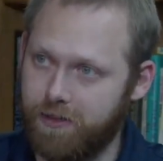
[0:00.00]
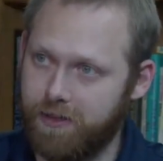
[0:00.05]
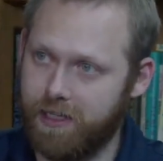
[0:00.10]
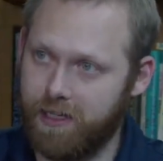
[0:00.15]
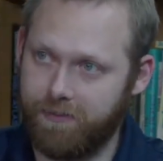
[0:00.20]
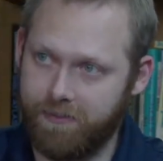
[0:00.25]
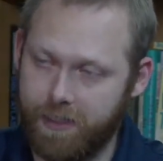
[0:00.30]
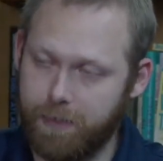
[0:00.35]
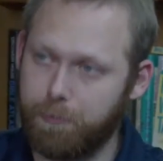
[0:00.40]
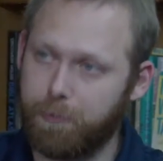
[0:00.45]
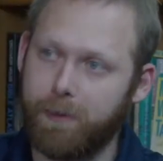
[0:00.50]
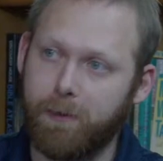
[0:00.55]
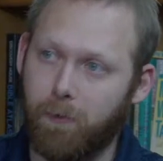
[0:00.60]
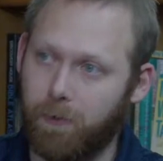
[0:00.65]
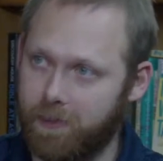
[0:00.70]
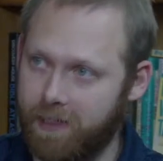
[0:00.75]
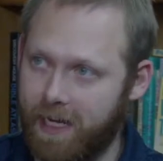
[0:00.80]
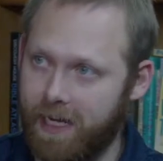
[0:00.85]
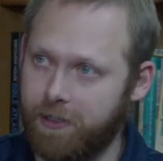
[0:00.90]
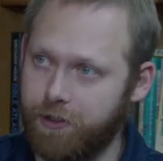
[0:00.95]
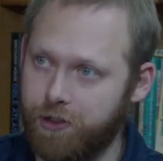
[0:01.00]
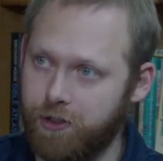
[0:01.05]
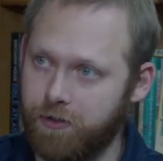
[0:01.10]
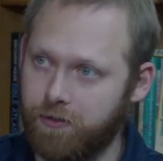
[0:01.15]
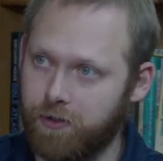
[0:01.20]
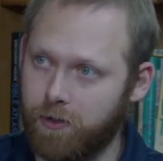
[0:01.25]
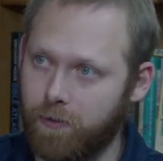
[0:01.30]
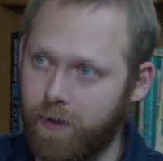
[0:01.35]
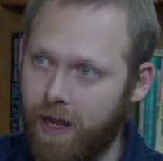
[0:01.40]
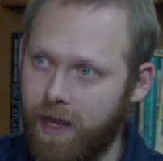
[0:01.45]
that if he preordained you
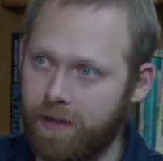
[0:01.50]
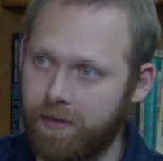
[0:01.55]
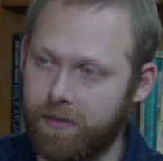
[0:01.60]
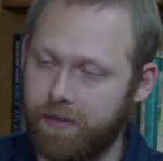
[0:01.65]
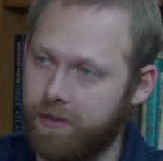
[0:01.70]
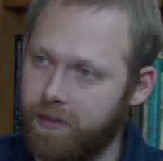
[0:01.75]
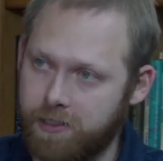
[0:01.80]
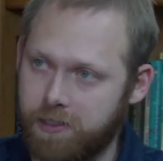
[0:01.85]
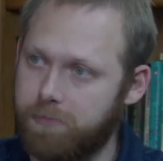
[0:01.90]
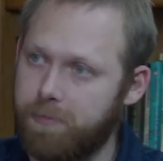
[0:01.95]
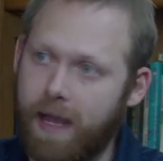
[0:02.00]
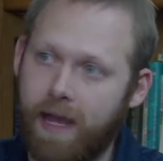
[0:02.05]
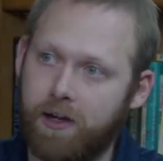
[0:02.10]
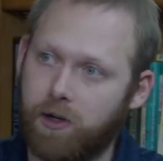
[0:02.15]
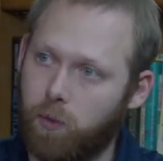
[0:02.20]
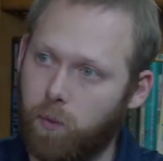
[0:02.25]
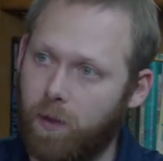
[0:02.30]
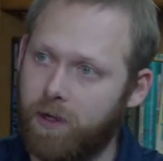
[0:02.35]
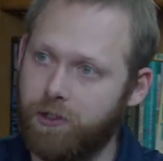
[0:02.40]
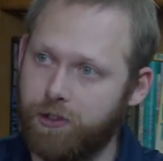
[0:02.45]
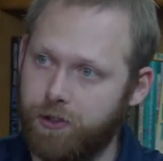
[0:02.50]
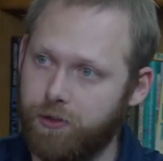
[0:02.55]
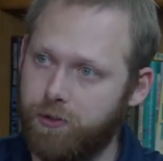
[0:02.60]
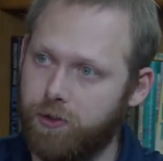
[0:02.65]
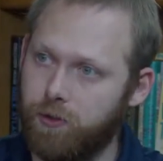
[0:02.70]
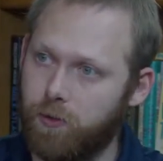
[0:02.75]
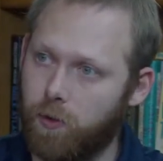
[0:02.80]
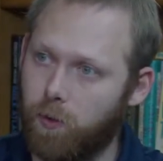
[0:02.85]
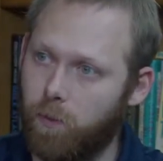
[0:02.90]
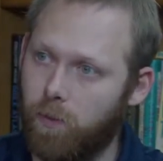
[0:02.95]
for wrath, it doesn't matter what you
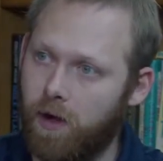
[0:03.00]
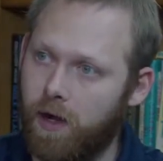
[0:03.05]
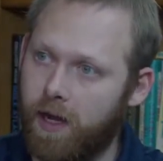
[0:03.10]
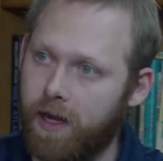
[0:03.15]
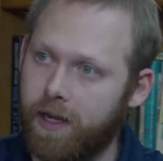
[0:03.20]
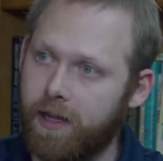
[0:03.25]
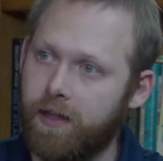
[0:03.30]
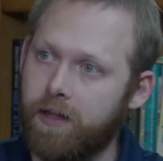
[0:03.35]
do or why.